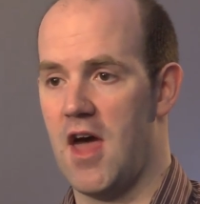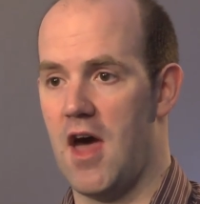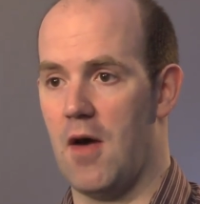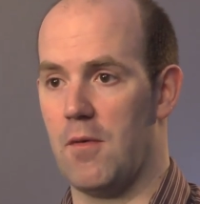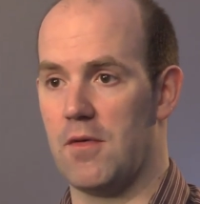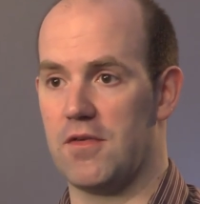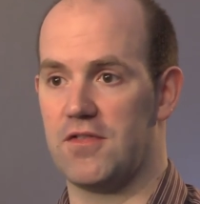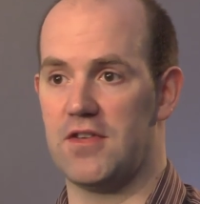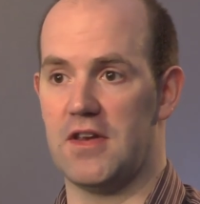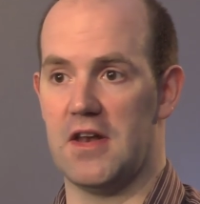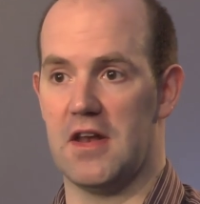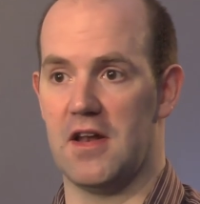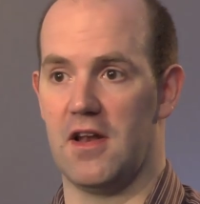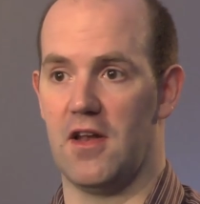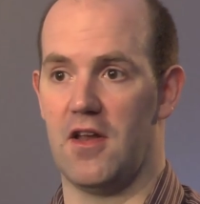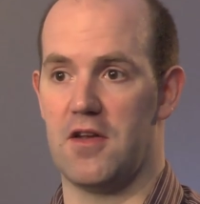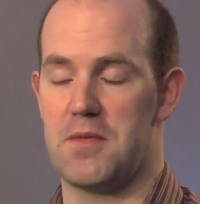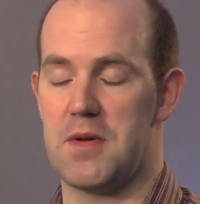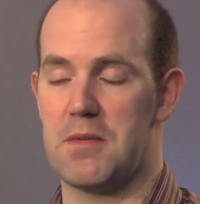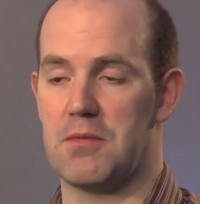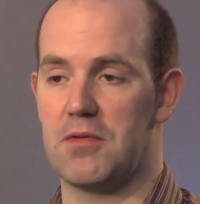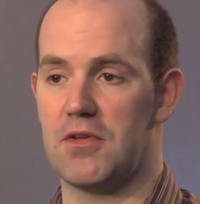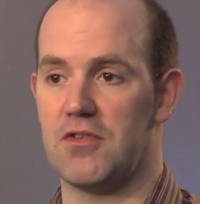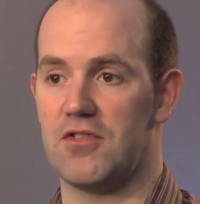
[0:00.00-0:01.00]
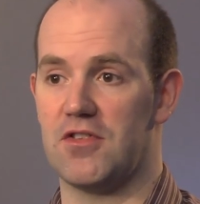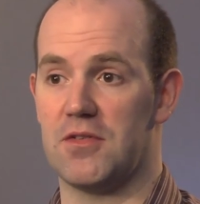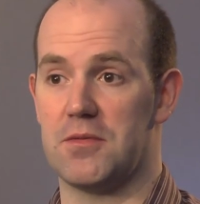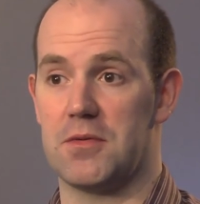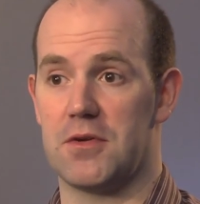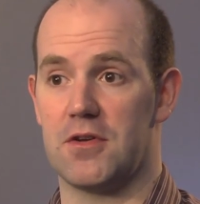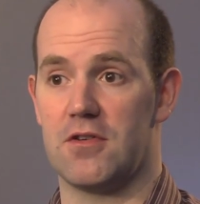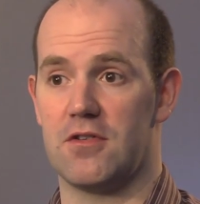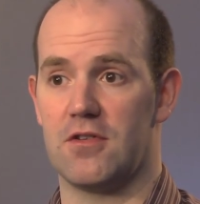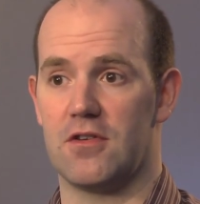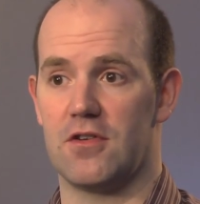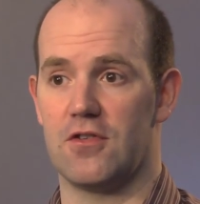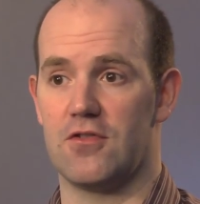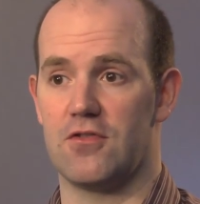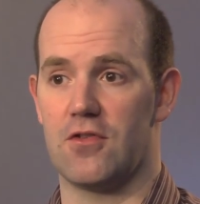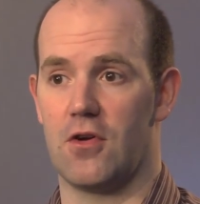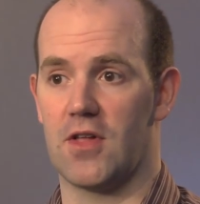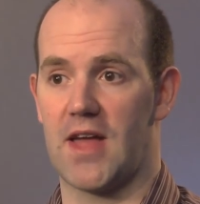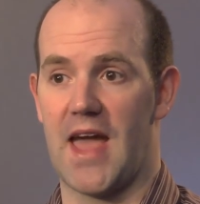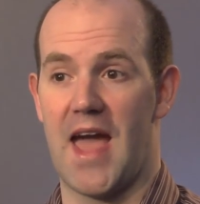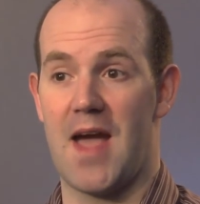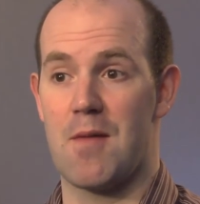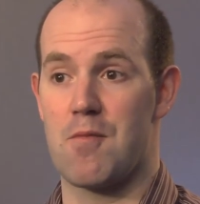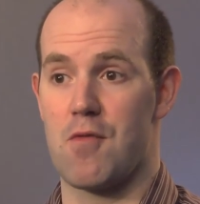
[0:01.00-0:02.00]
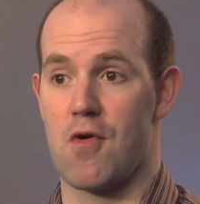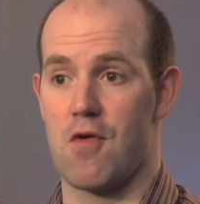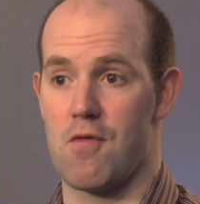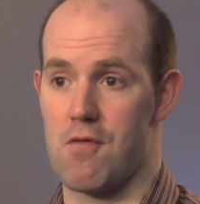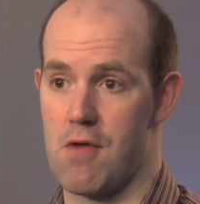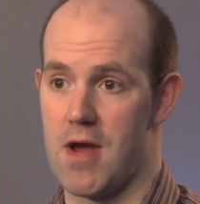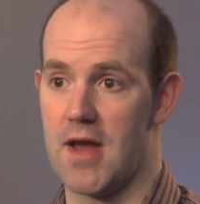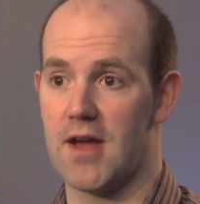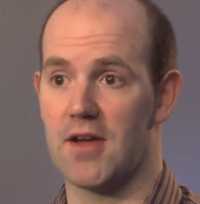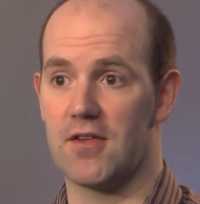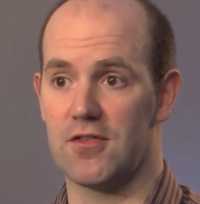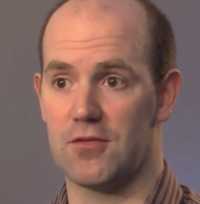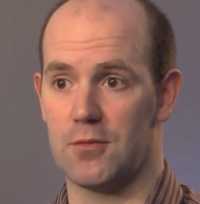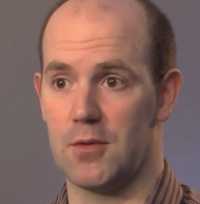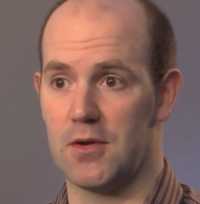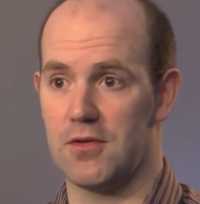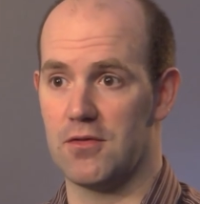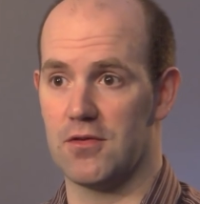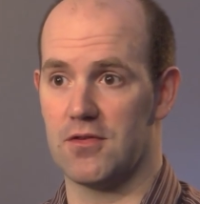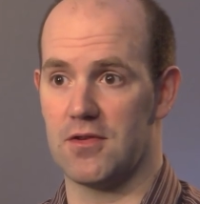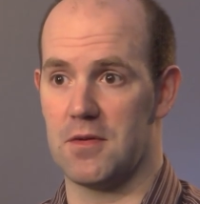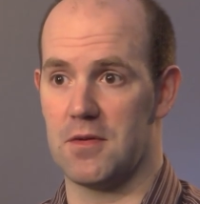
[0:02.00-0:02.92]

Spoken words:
We've seen a lot of people using them to control camera rigs, which was